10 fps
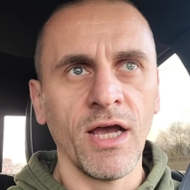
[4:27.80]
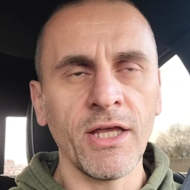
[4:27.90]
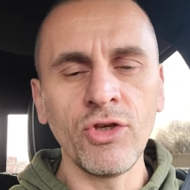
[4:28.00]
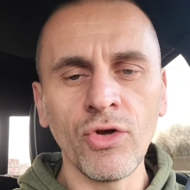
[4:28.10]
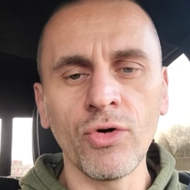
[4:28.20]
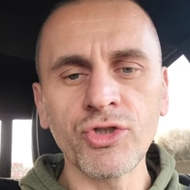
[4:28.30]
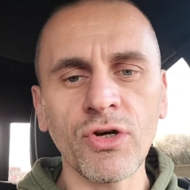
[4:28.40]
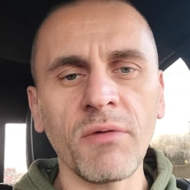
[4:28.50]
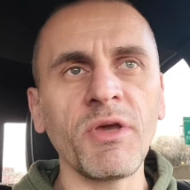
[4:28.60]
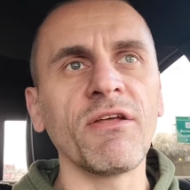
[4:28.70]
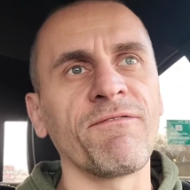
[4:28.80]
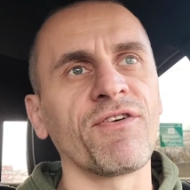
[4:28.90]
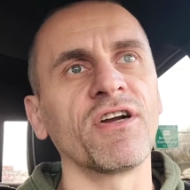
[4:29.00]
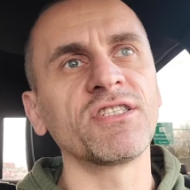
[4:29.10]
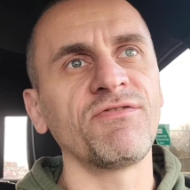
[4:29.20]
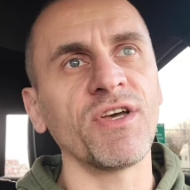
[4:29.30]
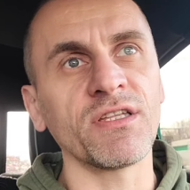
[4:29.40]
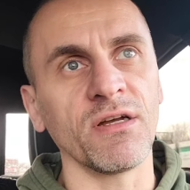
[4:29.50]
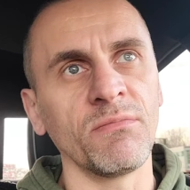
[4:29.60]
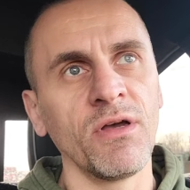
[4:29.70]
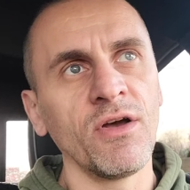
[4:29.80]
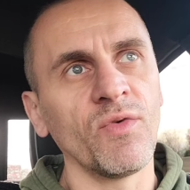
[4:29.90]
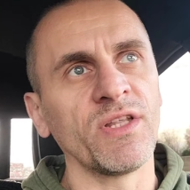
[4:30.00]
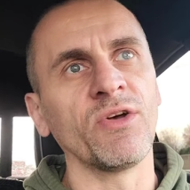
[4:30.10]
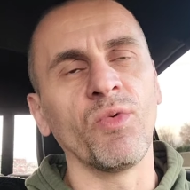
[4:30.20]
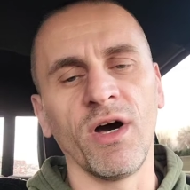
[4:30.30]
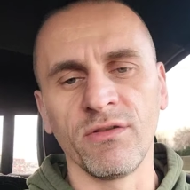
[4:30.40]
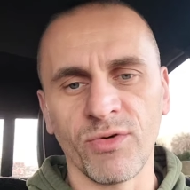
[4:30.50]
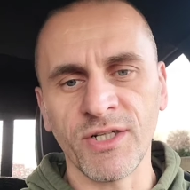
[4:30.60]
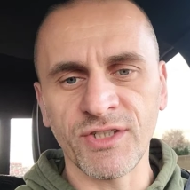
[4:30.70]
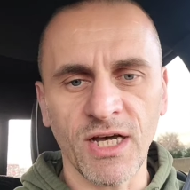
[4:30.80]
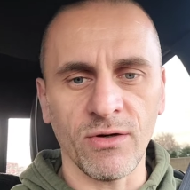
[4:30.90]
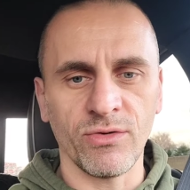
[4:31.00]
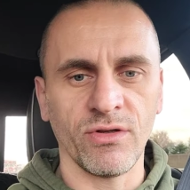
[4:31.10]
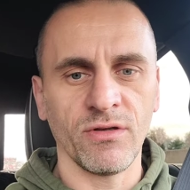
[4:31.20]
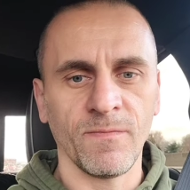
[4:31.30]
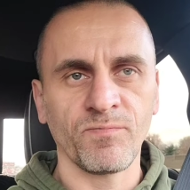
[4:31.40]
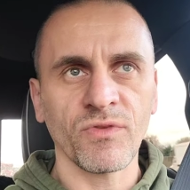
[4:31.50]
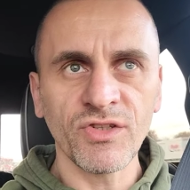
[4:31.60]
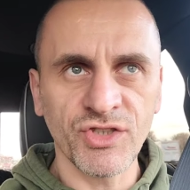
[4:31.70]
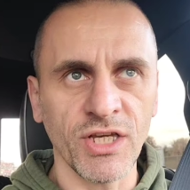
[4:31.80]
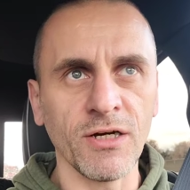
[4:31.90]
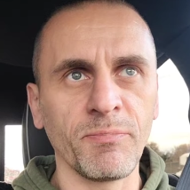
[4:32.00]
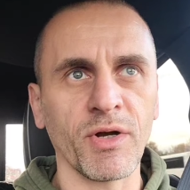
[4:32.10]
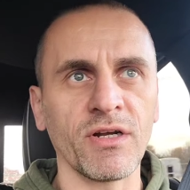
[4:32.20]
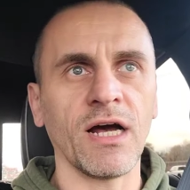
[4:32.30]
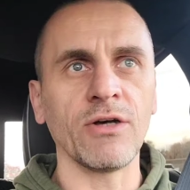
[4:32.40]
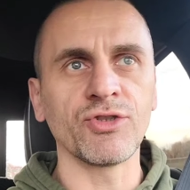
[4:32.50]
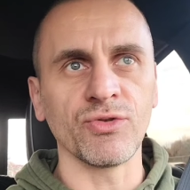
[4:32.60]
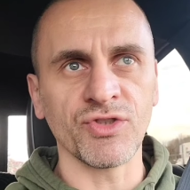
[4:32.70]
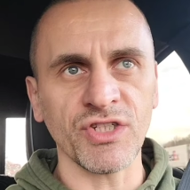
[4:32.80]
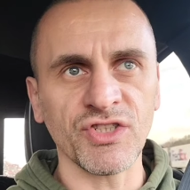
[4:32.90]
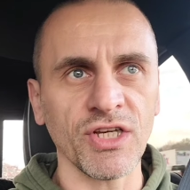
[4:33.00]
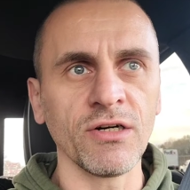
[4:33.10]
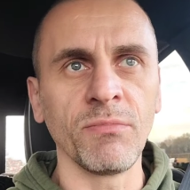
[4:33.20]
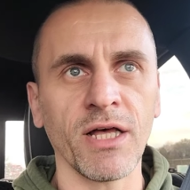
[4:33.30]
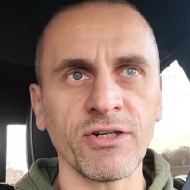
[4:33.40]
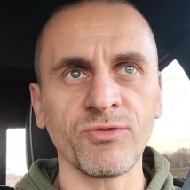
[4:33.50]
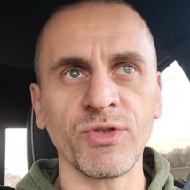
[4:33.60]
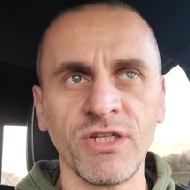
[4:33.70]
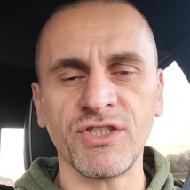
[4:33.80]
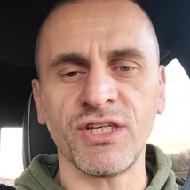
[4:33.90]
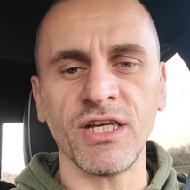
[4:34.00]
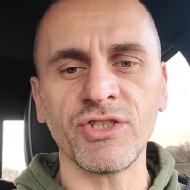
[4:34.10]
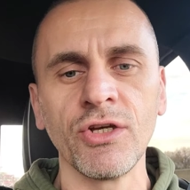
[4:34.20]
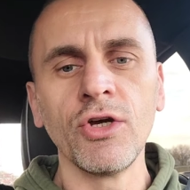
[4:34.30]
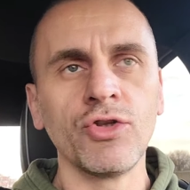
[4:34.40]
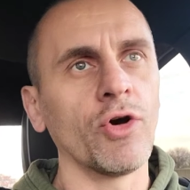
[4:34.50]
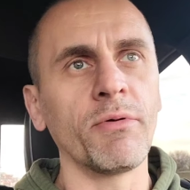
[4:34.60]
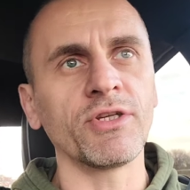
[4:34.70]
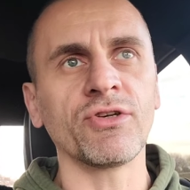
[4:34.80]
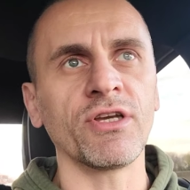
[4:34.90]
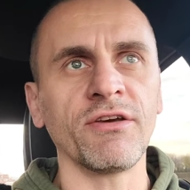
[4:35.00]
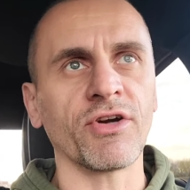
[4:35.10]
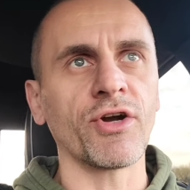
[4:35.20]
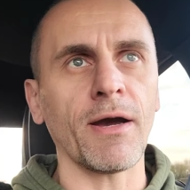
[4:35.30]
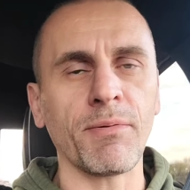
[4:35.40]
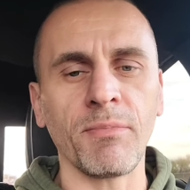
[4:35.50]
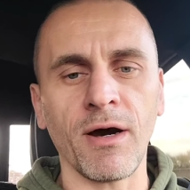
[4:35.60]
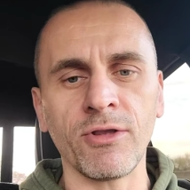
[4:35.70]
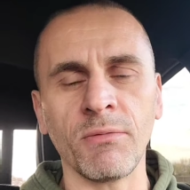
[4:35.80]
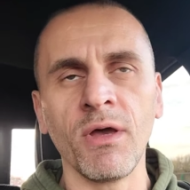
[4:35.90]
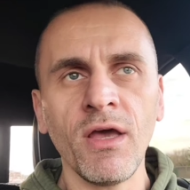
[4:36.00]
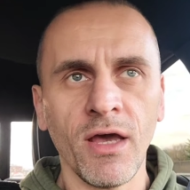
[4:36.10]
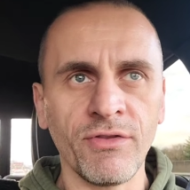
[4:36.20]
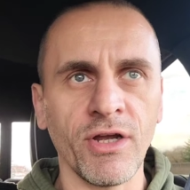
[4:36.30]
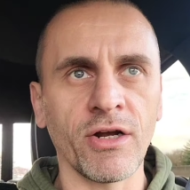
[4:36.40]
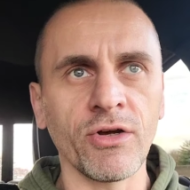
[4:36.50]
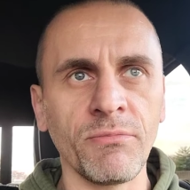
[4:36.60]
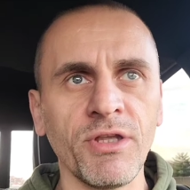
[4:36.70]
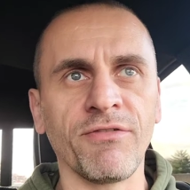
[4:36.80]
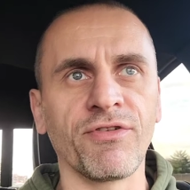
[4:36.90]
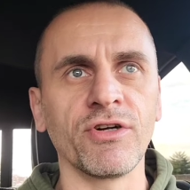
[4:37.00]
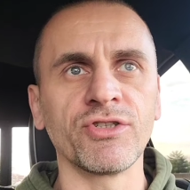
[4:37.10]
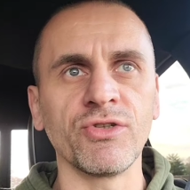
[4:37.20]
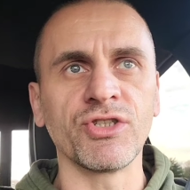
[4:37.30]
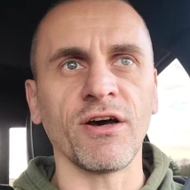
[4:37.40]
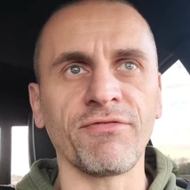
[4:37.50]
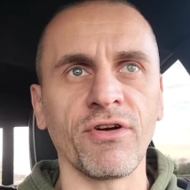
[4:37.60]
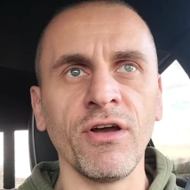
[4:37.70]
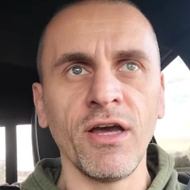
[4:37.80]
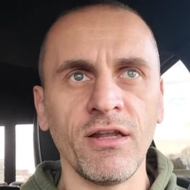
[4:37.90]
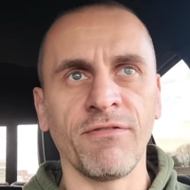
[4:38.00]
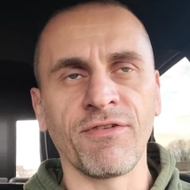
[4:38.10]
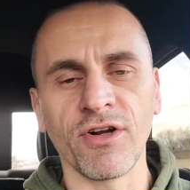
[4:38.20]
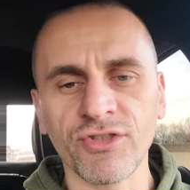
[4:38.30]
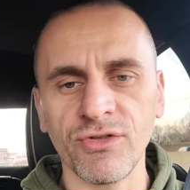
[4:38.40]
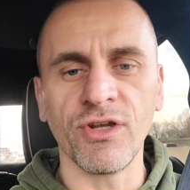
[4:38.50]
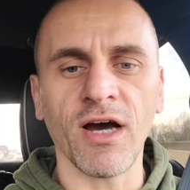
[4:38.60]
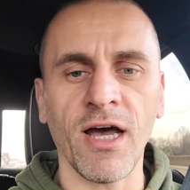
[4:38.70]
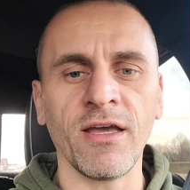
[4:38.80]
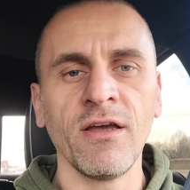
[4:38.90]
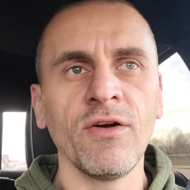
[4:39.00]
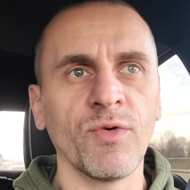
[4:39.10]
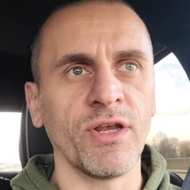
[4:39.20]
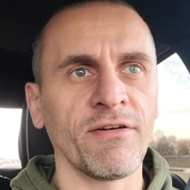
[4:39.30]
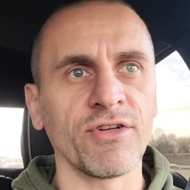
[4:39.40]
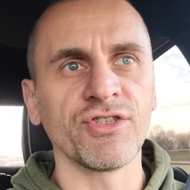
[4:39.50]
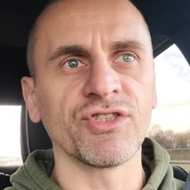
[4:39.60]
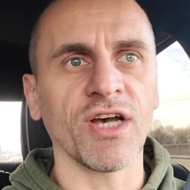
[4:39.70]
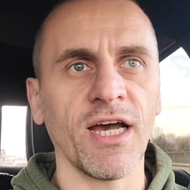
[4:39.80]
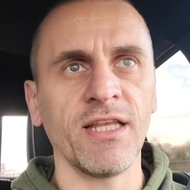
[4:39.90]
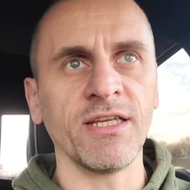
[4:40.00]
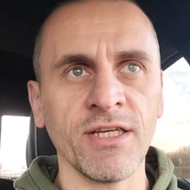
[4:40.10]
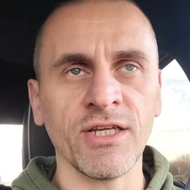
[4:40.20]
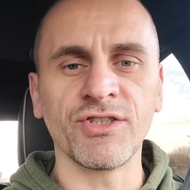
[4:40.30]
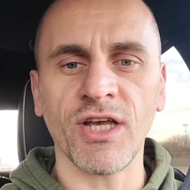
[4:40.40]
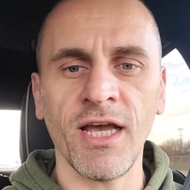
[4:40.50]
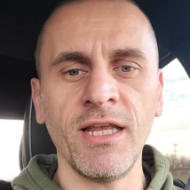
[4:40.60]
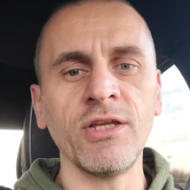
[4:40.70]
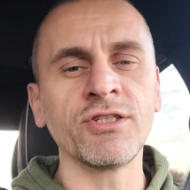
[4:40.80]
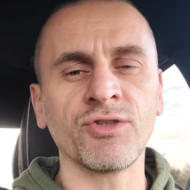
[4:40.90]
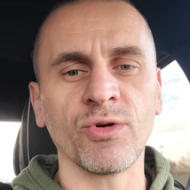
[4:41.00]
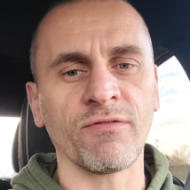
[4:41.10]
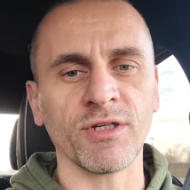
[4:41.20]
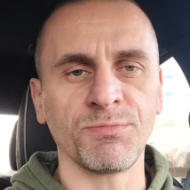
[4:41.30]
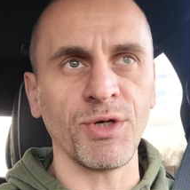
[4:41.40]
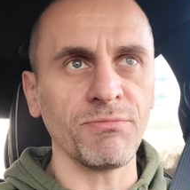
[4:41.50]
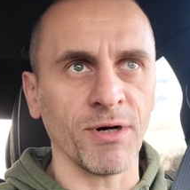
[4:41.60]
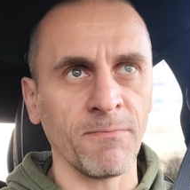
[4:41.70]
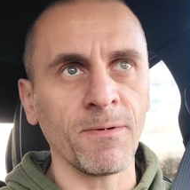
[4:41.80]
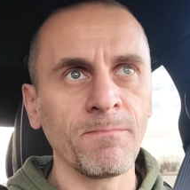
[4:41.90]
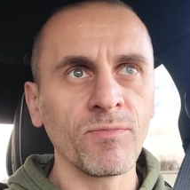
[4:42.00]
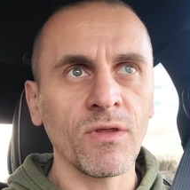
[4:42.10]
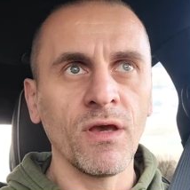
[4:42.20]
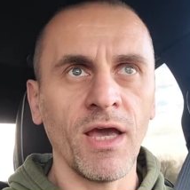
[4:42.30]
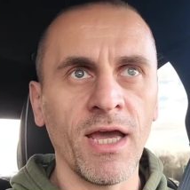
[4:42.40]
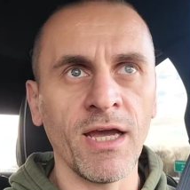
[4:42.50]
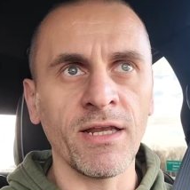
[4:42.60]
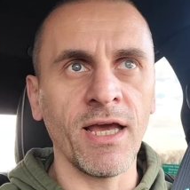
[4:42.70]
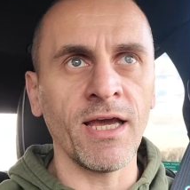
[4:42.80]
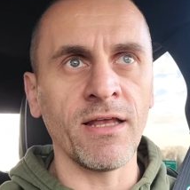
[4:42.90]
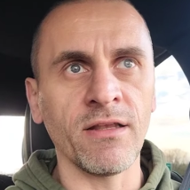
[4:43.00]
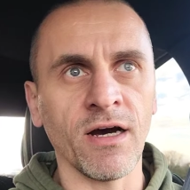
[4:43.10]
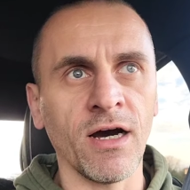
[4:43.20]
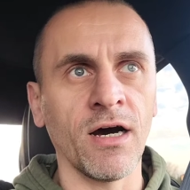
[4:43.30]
And you know who's going to be the first victim when the wealth runs out? Single-parent households, these single mothers with these kids, nobody's going to give a crap about them, and they're going to be the first to suffer and the first to die whenever society hits any sort of a speed bump, and